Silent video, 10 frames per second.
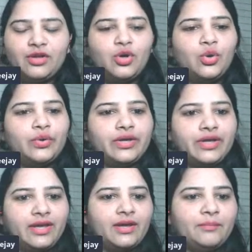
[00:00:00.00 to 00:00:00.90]

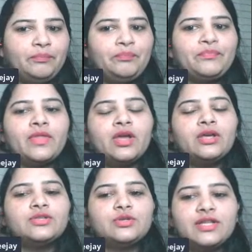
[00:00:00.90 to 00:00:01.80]
Okay,
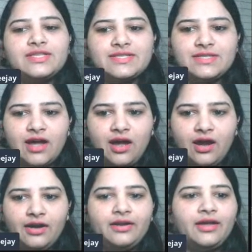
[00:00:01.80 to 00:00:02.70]
so let's
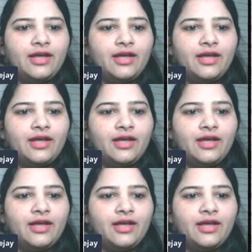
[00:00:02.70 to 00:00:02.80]
start.